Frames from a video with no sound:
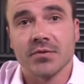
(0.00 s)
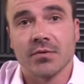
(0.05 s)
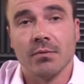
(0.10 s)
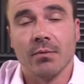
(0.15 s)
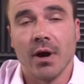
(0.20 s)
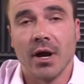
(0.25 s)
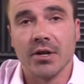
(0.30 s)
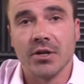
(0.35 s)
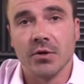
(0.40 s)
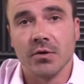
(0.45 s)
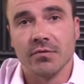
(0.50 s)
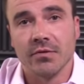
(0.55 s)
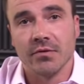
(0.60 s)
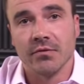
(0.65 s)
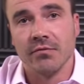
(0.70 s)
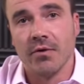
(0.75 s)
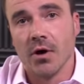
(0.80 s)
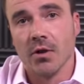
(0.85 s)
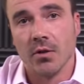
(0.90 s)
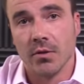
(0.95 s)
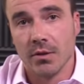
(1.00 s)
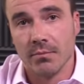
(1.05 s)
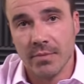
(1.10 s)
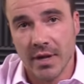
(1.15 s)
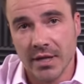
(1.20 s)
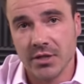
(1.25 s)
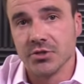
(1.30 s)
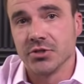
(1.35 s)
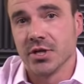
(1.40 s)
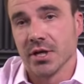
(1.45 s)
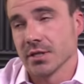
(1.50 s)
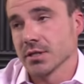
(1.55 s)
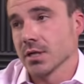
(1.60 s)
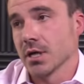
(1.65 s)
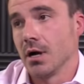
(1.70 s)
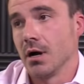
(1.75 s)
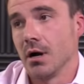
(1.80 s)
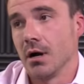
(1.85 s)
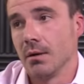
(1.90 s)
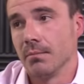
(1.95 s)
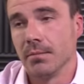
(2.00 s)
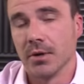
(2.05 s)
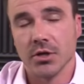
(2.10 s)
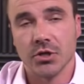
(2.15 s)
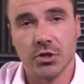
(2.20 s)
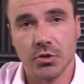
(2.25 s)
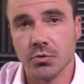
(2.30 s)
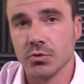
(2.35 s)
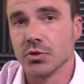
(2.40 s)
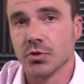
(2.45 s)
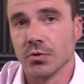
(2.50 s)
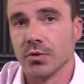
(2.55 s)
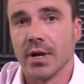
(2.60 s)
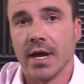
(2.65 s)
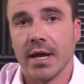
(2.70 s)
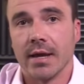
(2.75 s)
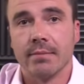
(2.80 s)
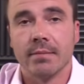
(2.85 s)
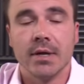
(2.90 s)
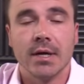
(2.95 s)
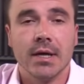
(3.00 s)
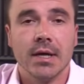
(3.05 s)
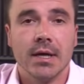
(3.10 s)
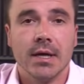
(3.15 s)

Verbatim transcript: Remind you, if you follow the main chess.com username